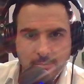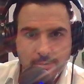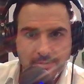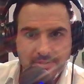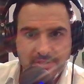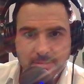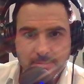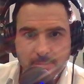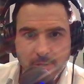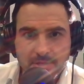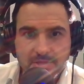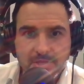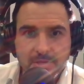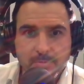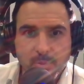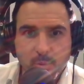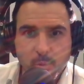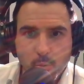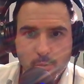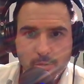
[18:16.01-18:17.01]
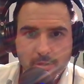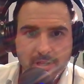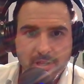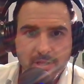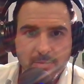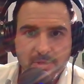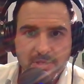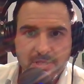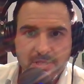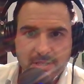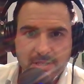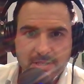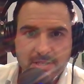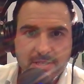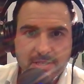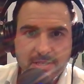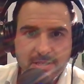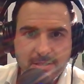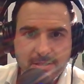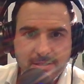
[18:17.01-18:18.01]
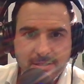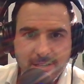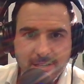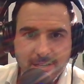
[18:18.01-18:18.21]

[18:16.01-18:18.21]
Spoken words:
what's the most important in the business.